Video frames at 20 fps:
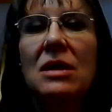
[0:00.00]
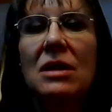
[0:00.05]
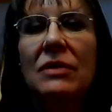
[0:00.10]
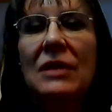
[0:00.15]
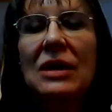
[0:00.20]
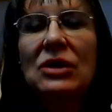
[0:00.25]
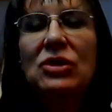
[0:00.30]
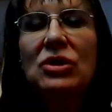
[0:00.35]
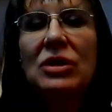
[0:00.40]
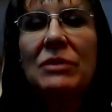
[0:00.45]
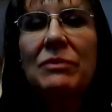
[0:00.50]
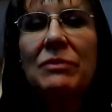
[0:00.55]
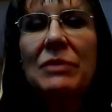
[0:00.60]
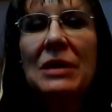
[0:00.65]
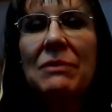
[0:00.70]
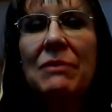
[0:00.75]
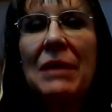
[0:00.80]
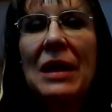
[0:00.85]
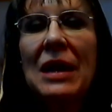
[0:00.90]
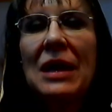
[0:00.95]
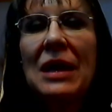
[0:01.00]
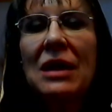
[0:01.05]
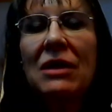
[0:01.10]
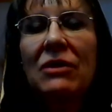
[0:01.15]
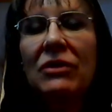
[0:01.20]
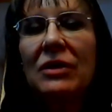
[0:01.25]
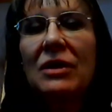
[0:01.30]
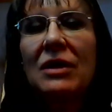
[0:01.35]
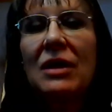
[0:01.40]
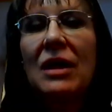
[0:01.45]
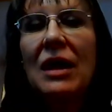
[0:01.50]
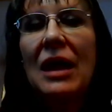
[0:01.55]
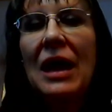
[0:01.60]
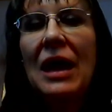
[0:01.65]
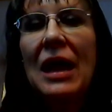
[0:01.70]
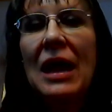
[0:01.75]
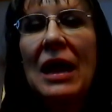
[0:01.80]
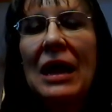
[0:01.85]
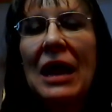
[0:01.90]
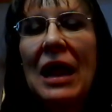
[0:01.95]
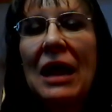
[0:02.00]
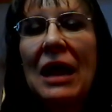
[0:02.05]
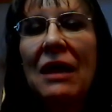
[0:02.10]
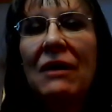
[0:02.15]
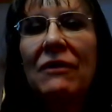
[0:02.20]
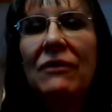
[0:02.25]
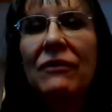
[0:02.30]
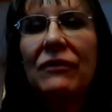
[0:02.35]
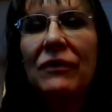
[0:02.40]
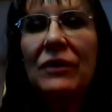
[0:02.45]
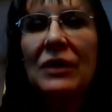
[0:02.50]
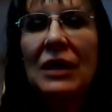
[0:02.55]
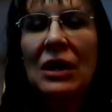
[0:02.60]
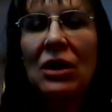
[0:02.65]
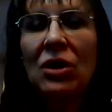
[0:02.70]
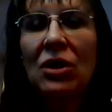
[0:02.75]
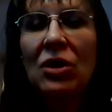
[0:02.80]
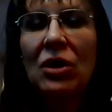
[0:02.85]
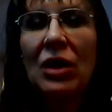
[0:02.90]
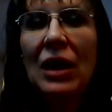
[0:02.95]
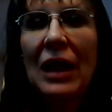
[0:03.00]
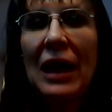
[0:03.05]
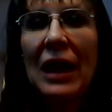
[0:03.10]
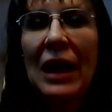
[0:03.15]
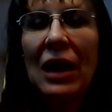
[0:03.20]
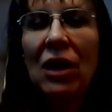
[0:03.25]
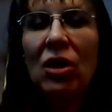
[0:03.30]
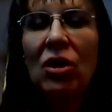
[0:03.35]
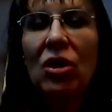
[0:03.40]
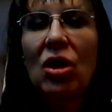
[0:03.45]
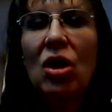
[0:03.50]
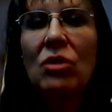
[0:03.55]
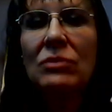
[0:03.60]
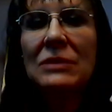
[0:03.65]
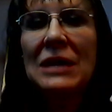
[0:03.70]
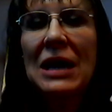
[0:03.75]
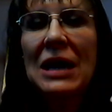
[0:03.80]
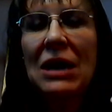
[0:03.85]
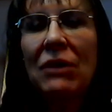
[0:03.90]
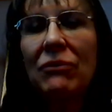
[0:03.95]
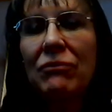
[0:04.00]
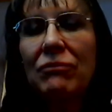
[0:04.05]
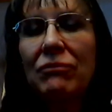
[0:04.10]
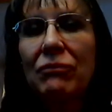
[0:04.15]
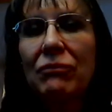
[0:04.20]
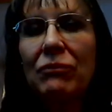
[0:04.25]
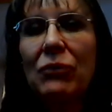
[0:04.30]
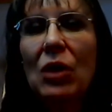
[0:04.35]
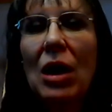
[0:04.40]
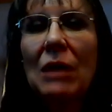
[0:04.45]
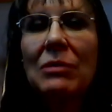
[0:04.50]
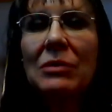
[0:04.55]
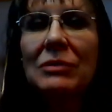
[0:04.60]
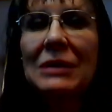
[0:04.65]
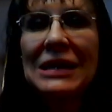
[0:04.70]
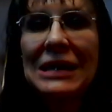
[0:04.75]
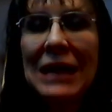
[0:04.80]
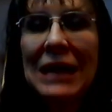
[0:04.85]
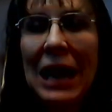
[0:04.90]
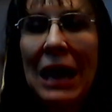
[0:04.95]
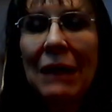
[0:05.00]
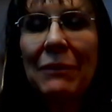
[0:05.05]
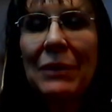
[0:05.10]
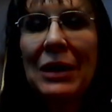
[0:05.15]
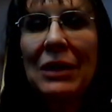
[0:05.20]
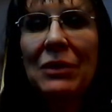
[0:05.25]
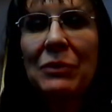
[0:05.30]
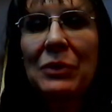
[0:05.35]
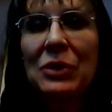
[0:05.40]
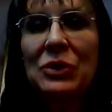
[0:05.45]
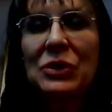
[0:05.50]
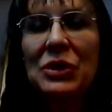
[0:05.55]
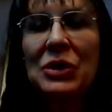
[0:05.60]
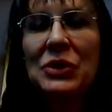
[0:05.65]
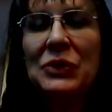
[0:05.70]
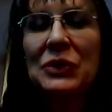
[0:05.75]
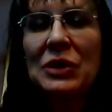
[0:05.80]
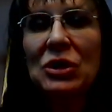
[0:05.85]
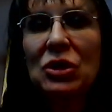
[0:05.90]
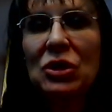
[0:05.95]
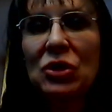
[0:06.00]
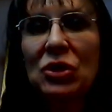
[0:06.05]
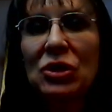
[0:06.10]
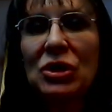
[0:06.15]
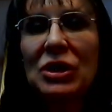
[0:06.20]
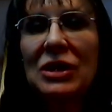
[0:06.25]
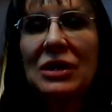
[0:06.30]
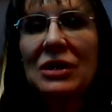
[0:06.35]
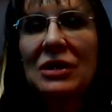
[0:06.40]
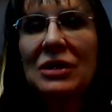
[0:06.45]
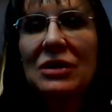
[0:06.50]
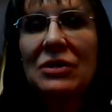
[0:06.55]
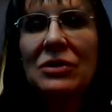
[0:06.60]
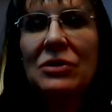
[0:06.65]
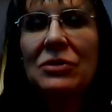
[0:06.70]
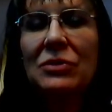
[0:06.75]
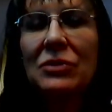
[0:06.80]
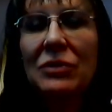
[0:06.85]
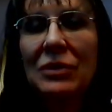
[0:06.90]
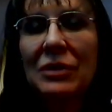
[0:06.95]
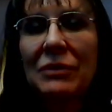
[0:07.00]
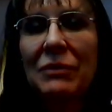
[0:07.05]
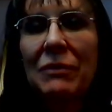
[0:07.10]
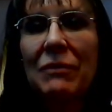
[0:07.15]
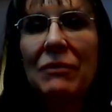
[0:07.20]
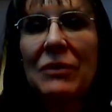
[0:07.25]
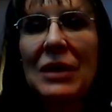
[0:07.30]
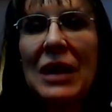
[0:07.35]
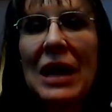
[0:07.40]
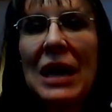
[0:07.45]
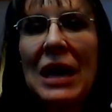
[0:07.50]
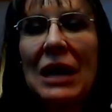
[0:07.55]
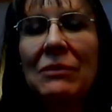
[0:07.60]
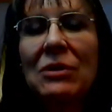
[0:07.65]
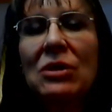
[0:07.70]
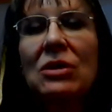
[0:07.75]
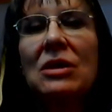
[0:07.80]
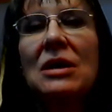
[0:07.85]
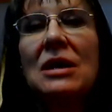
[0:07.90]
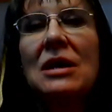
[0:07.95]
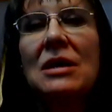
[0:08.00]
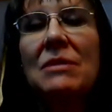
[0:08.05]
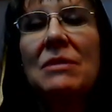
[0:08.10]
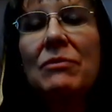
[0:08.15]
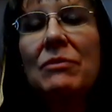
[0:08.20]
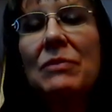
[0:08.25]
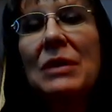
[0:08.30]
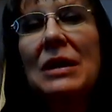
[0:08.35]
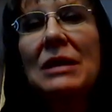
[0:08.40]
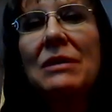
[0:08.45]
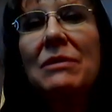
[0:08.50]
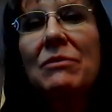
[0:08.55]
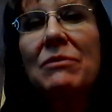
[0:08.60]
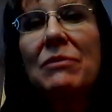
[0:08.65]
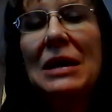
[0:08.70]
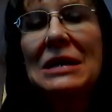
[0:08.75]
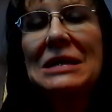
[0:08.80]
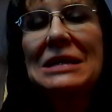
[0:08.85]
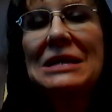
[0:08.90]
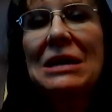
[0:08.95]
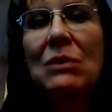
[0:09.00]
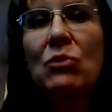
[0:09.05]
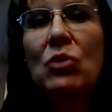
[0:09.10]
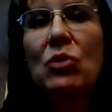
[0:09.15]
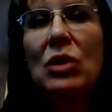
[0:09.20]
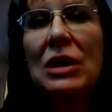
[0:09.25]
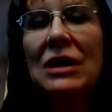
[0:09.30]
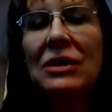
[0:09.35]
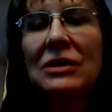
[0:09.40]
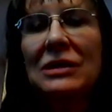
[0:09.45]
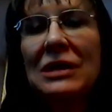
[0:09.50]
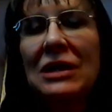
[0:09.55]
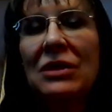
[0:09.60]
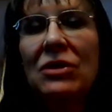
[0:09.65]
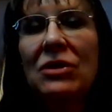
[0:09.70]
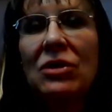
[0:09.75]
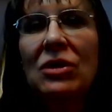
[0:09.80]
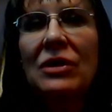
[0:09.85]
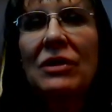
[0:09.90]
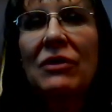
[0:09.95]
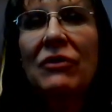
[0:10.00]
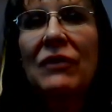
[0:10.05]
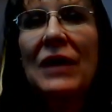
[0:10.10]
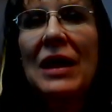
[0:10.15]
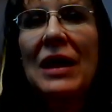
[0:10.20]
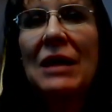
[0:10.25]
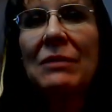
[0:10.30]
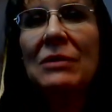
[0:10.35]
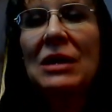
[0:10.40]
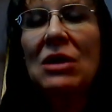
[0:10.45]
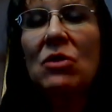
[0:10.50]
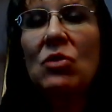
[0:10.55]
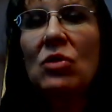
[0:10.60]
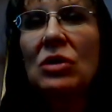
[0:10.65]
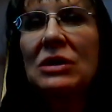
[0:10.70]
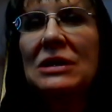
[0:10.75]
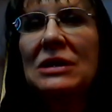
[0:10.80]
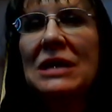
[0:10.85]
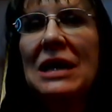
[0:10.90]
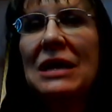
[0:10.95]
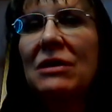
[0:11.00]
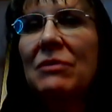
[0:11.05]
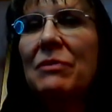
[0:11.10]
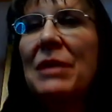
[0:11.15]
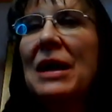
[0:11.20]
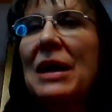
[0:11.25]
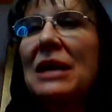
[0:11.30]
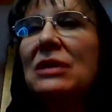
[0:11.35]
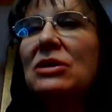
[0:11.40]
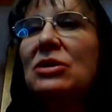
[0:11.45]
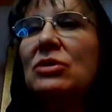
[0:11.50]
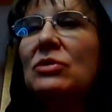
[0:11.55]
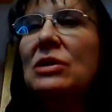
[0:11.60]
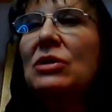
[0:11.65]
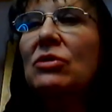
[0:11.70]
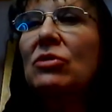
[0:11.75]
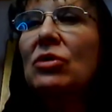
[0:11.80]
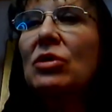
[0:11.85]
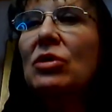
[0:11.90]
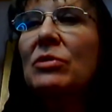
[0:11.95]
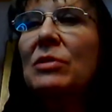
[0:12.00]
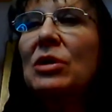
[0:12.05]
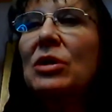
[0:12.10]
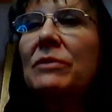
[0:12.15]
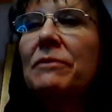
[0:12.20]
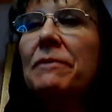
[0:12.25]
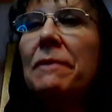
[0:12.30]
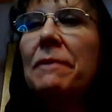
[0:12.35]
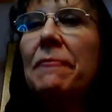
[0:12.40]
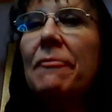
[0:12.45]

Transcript: They should be bathed and have their hair combed out, probably not by the person who's allergic to the animal, but by someone else, either in the family, or take the pet to a groomer.